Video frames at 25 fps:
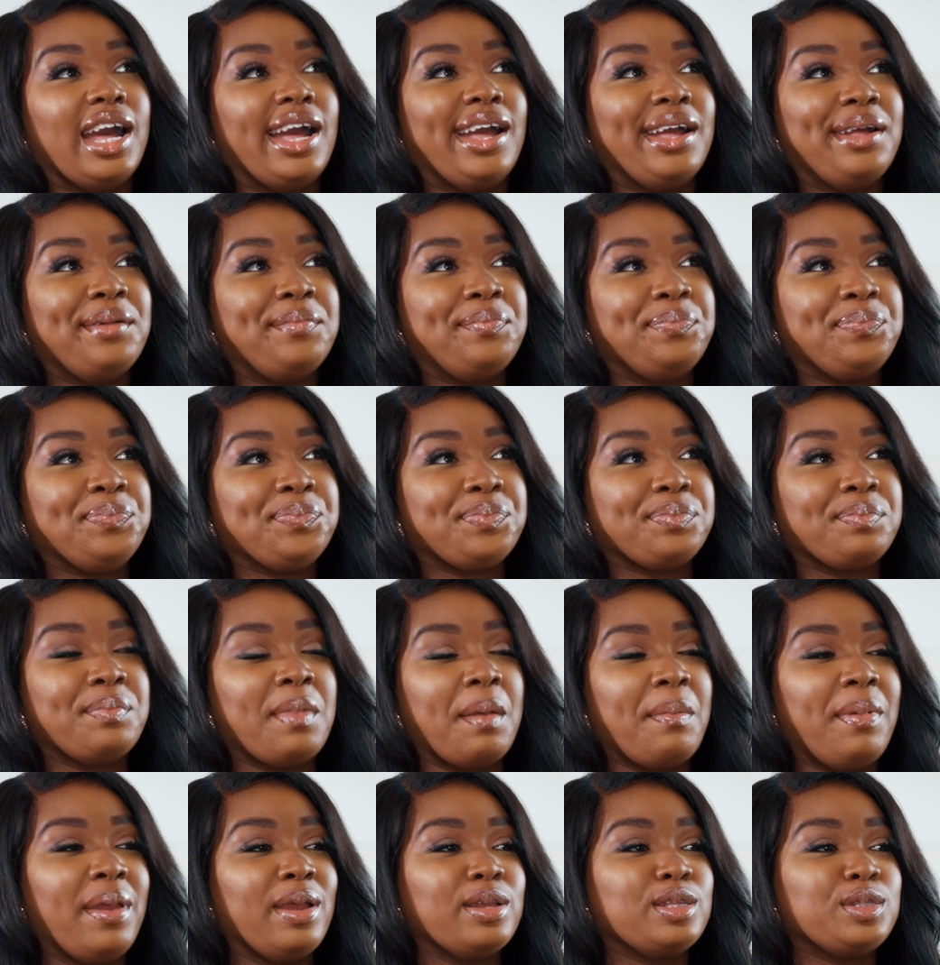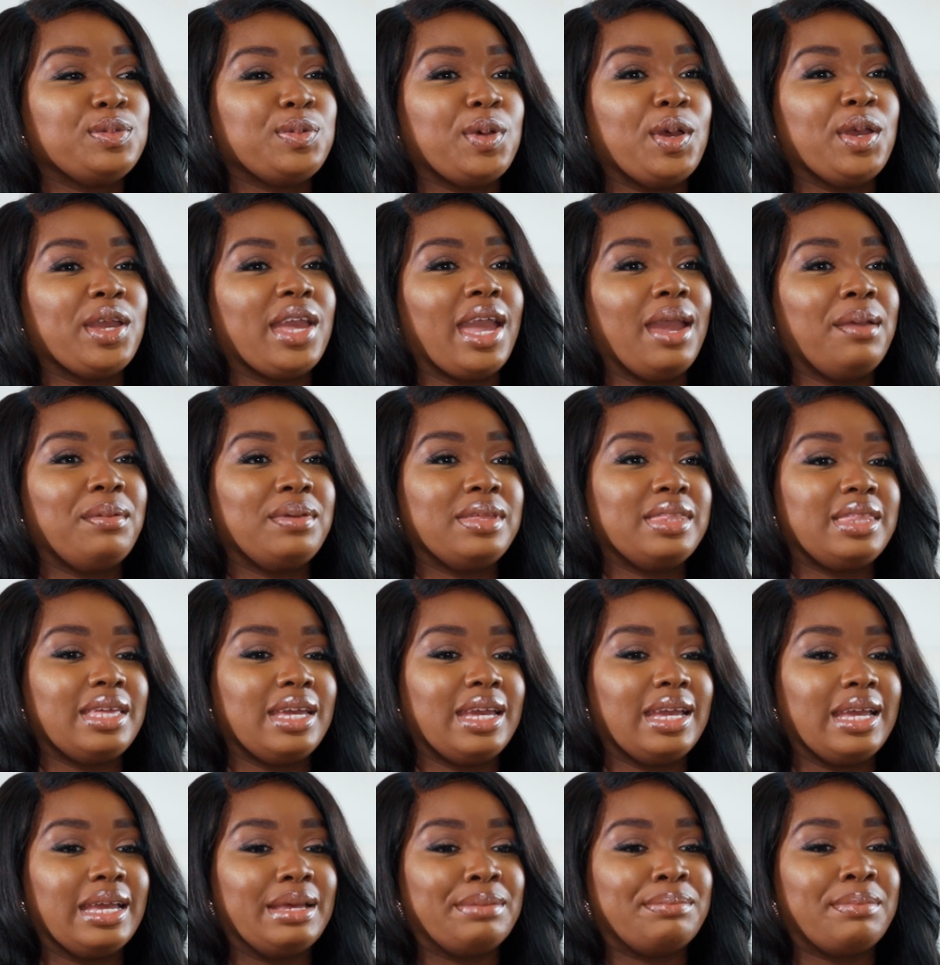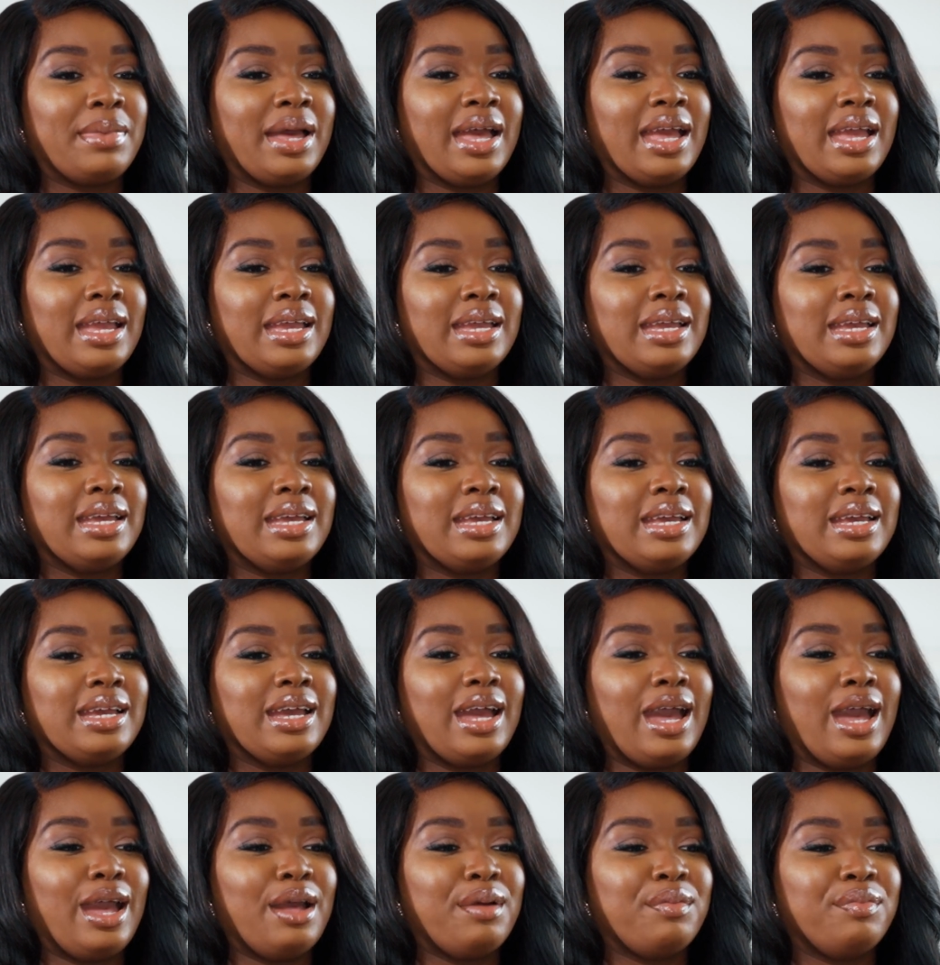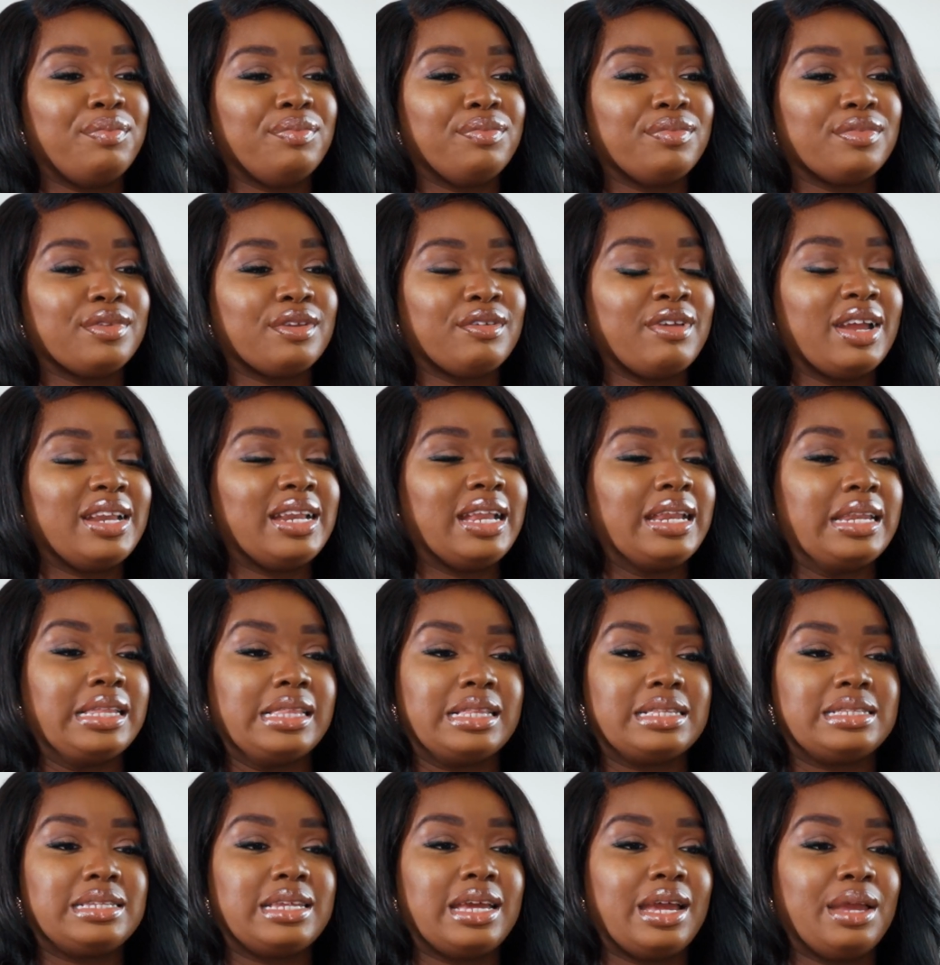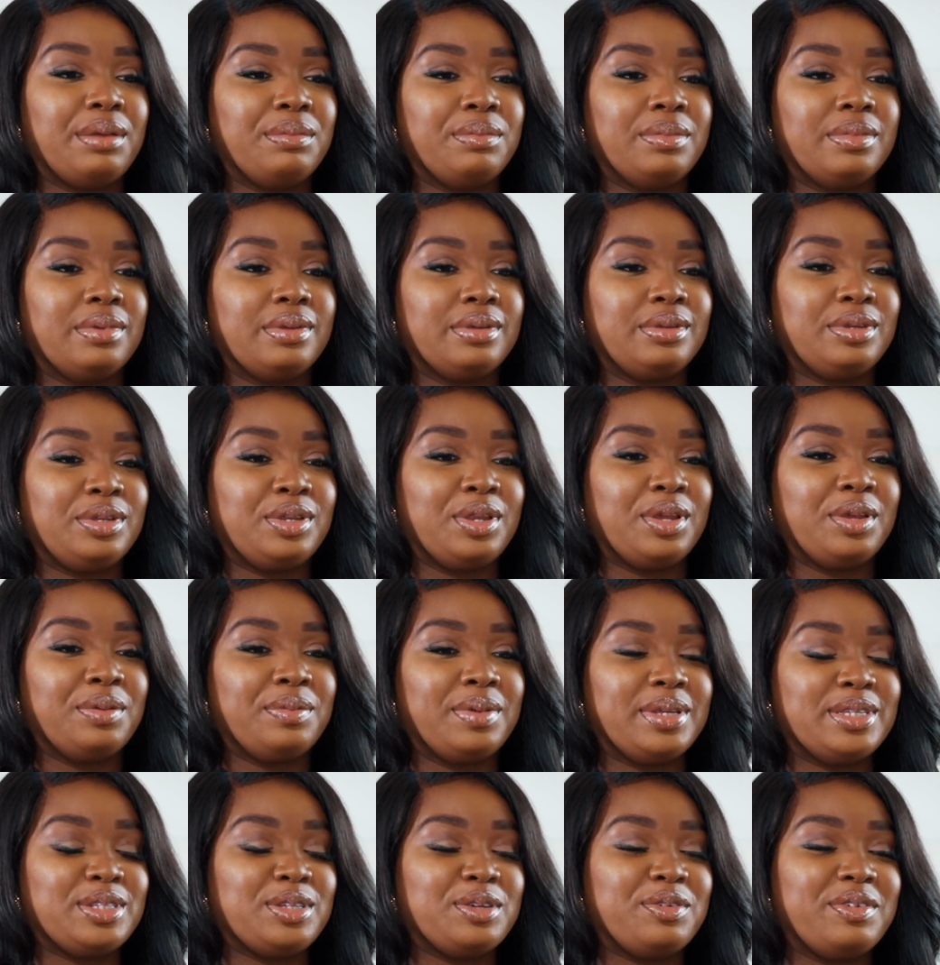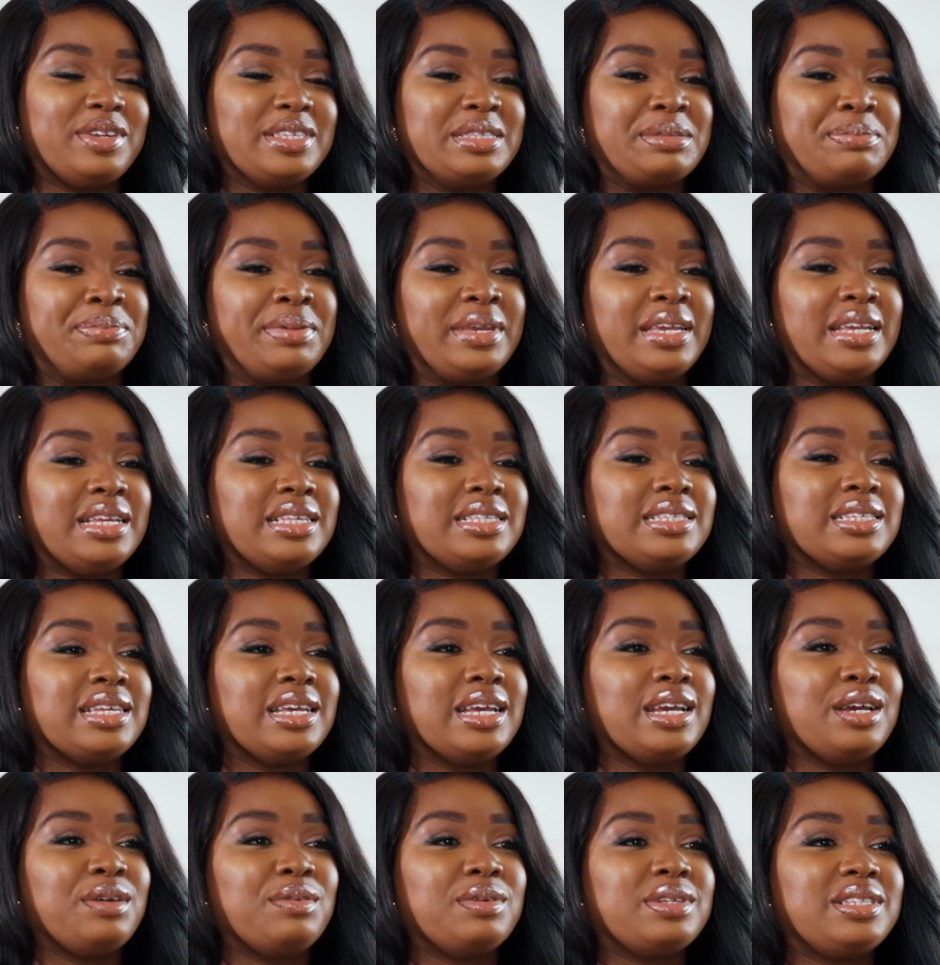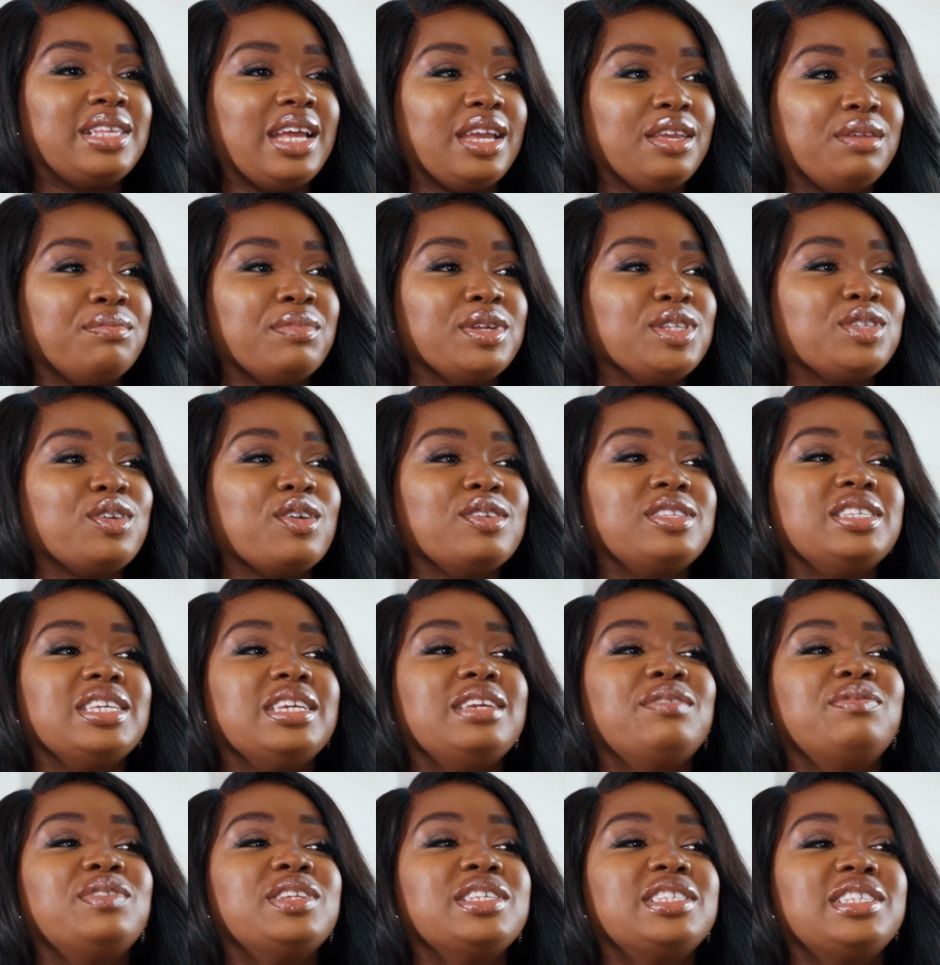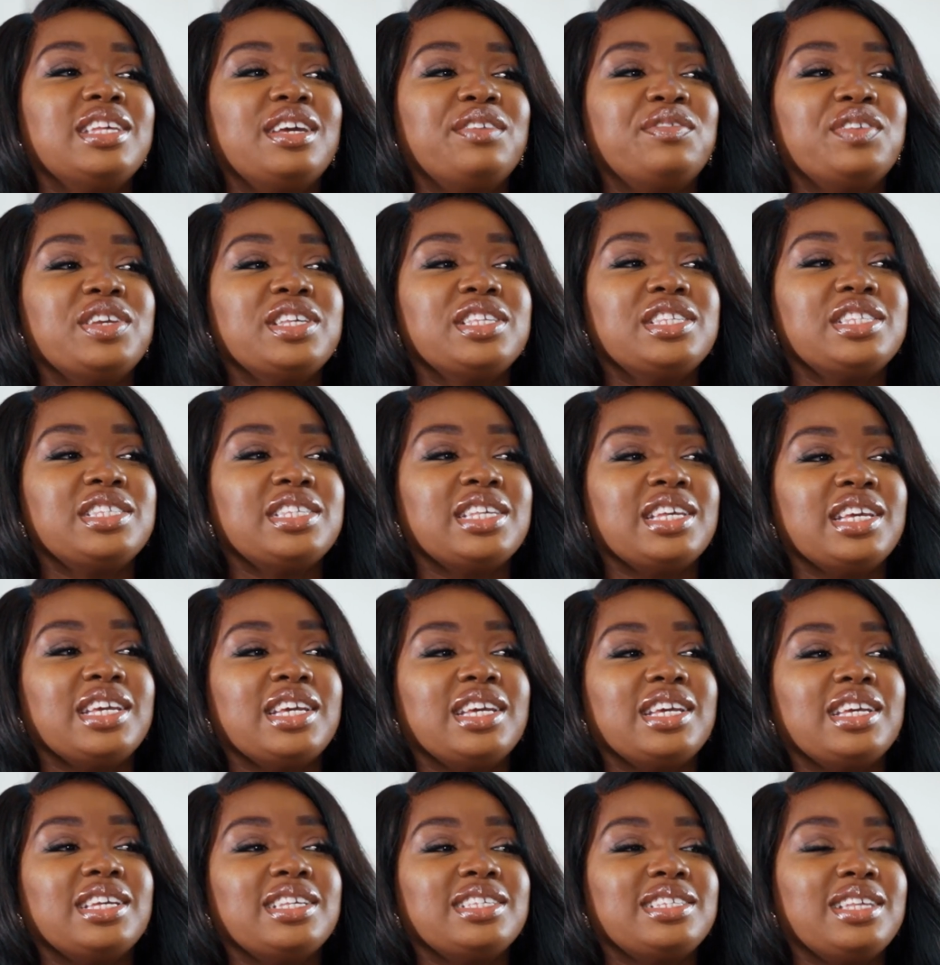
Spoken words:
My parents were okay with it. My granddad at the time, may he saw rest in peace, was like, you must go to evening service. Okay.